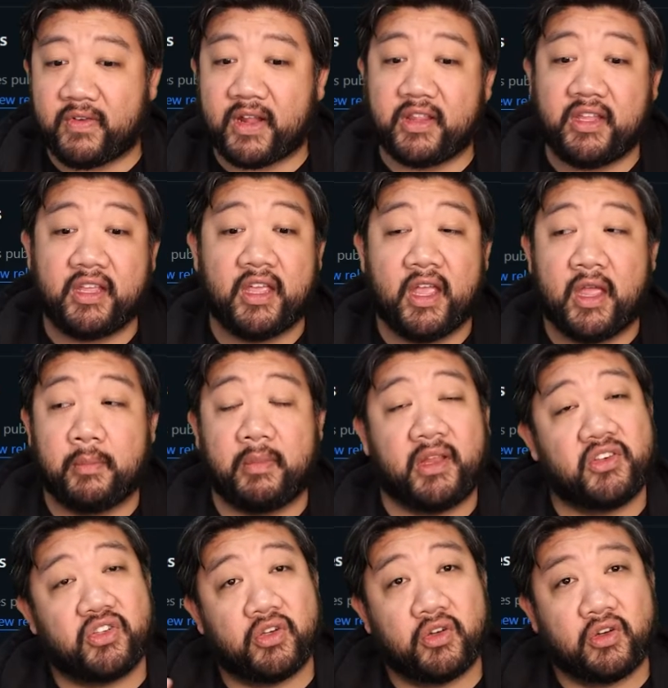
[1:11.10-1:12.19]
finally, make
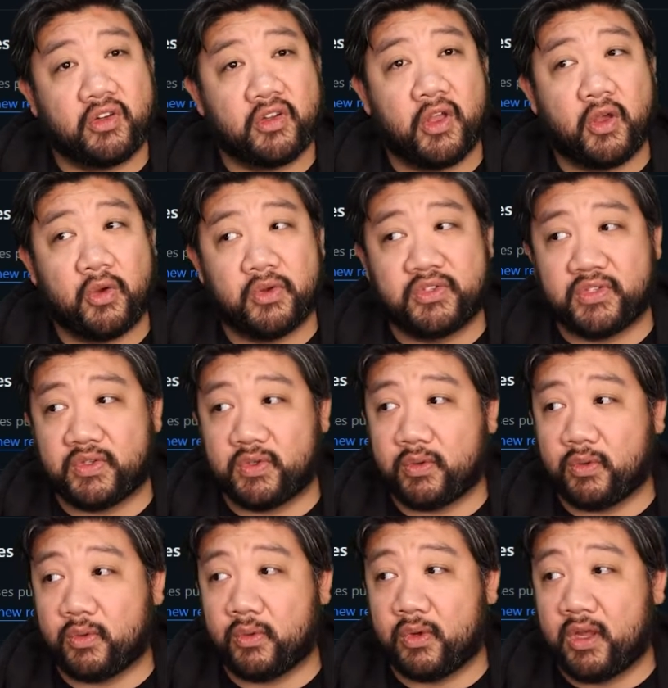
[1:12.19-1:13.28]
sure to go
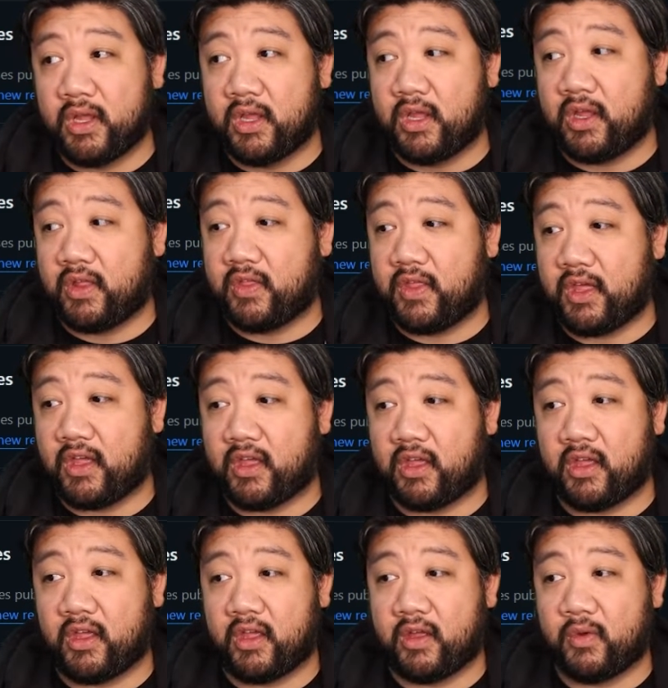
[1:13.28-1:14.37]
to
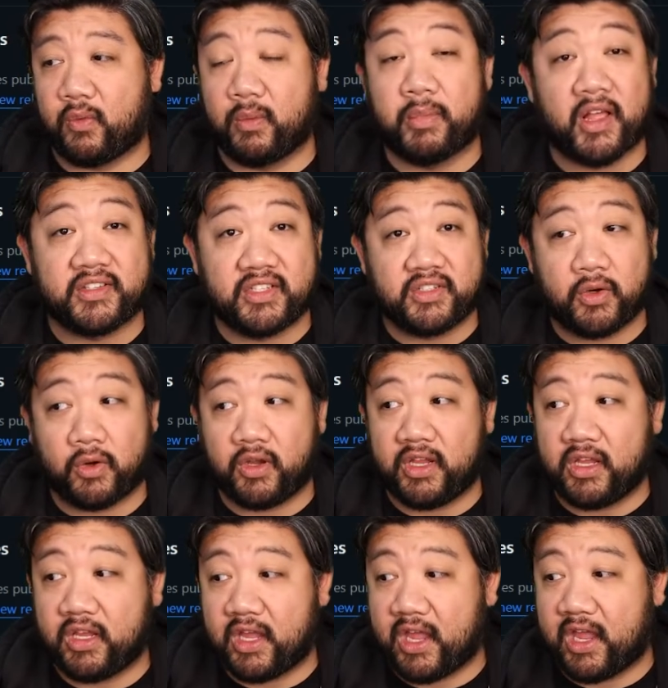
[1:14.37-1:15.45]
the
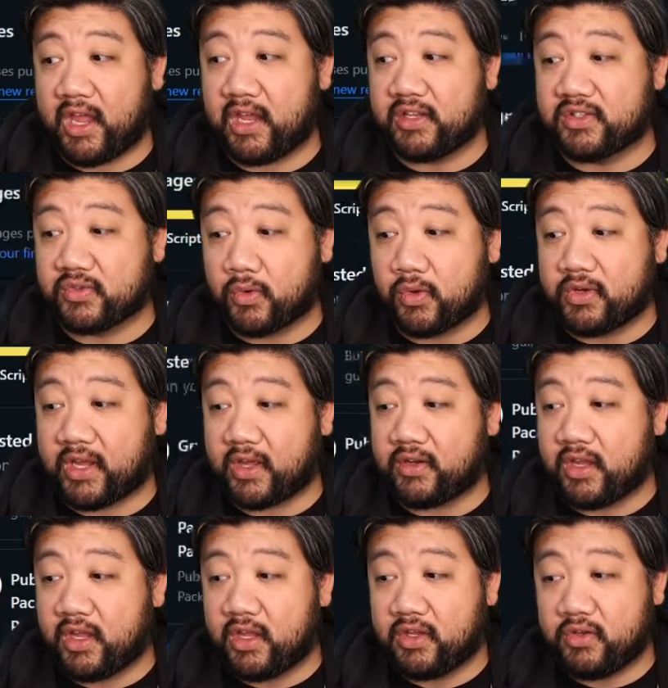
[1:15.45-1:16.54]
repository and scroll down.
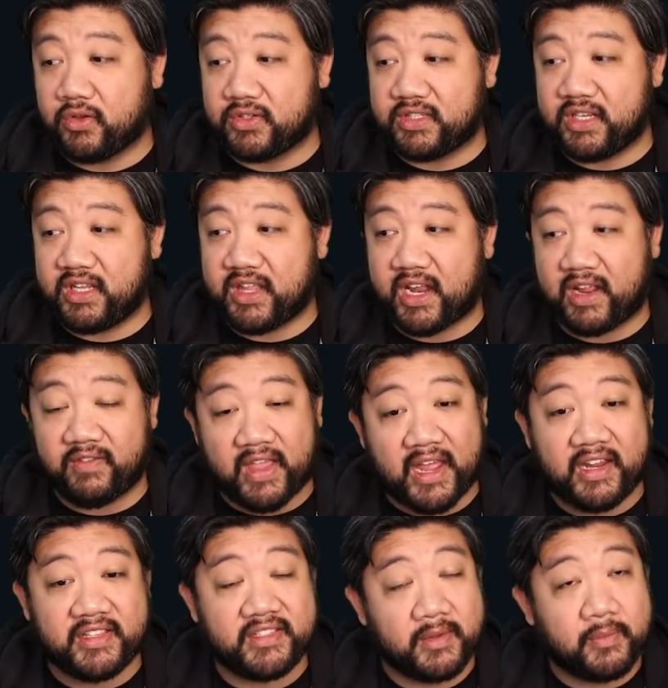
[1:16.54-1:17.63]
You'll see that I've
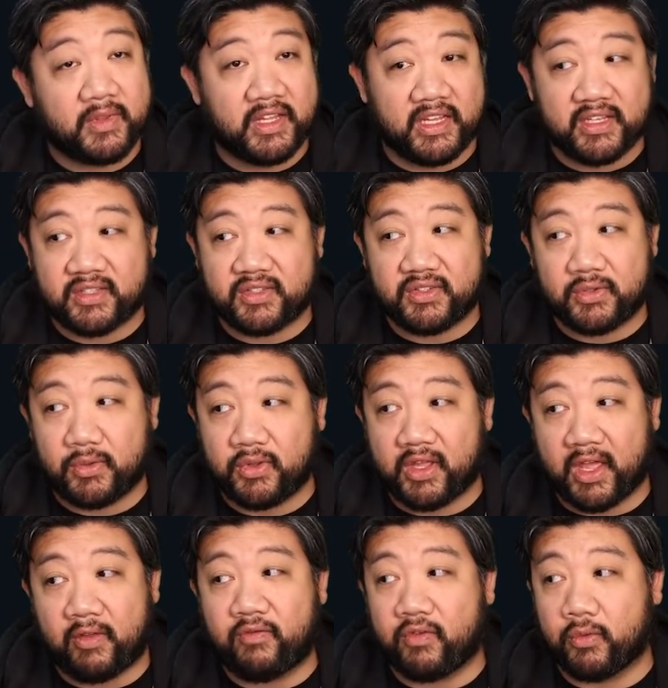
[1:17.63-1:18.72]
added some links to the
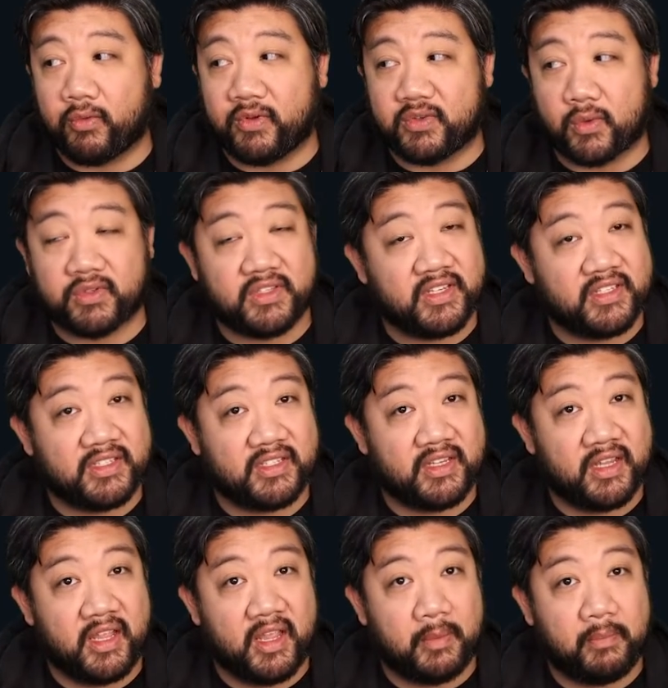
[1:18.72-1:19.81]
helpful resources
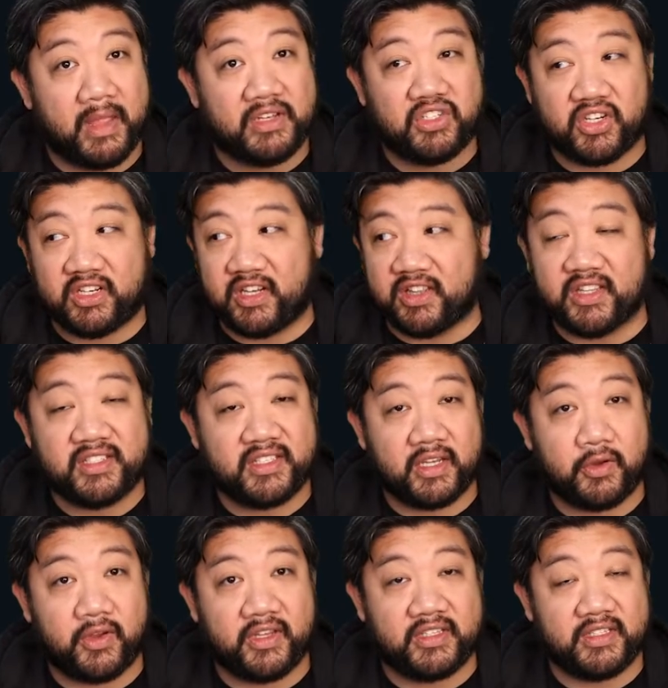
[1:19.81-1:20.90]
mentioned in the
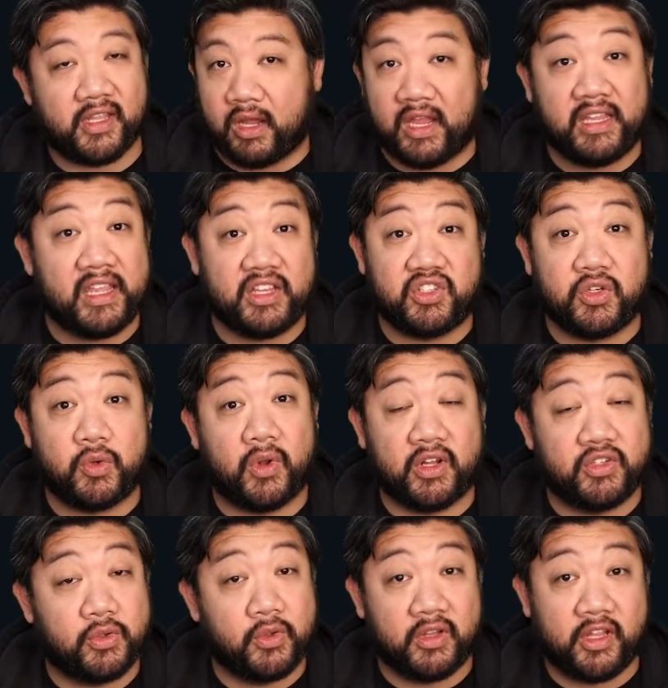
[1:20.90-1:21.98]
series in case you want
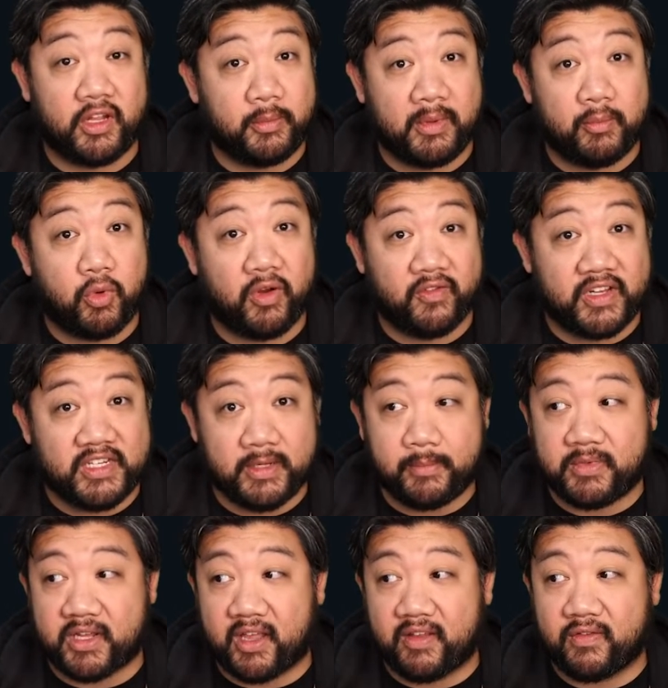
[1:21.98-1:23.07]
to do a little bit more of a deep
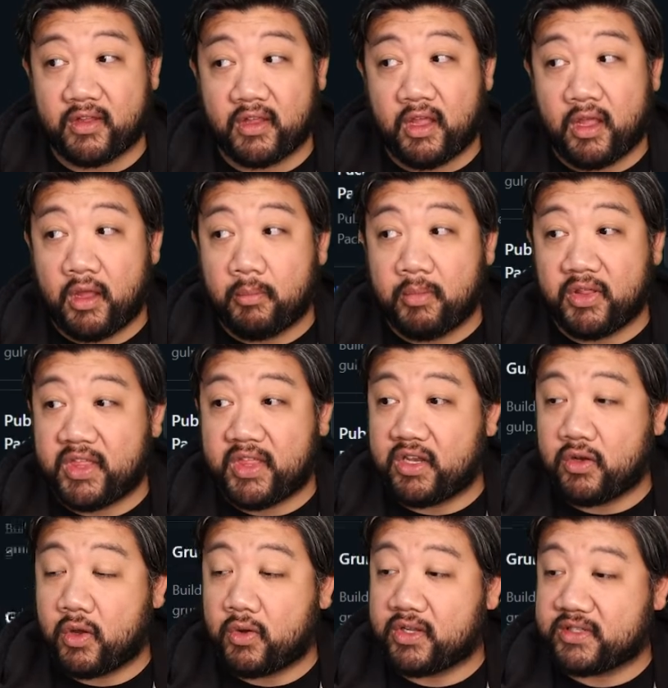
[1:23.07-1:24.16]
dive. But then
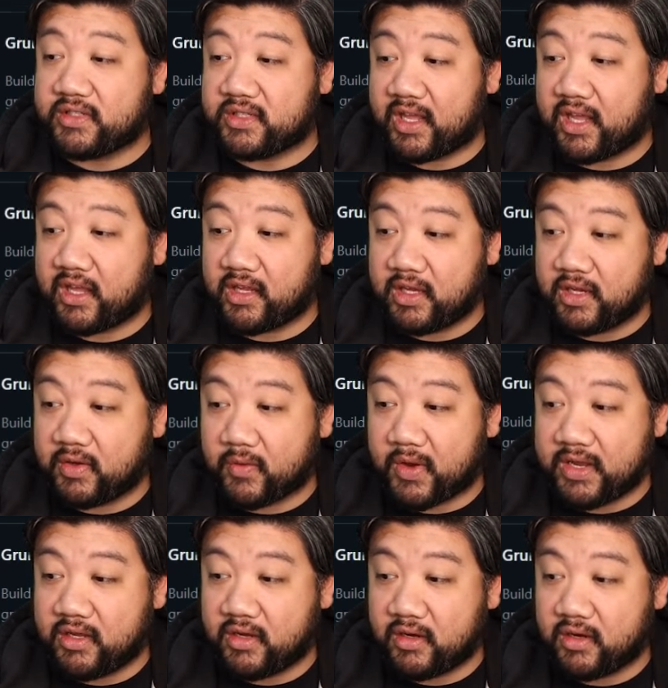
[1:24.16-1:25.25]
notice that
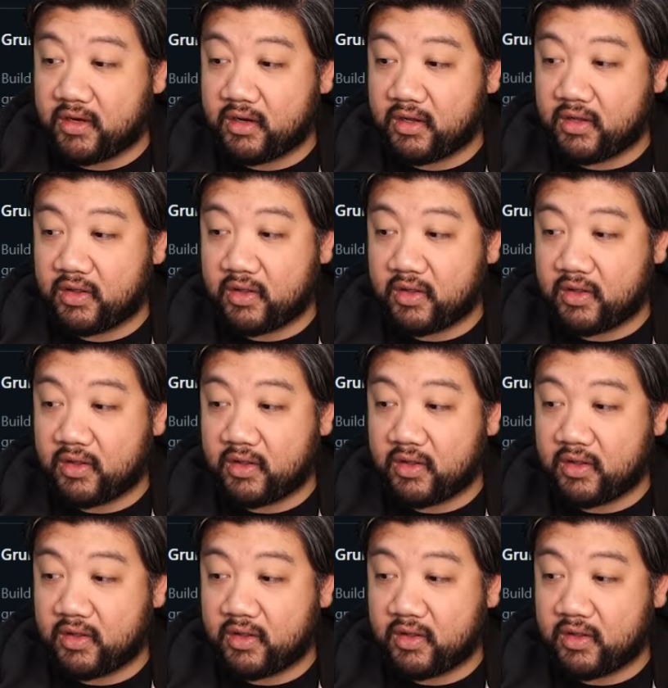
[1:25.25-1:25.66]
right here,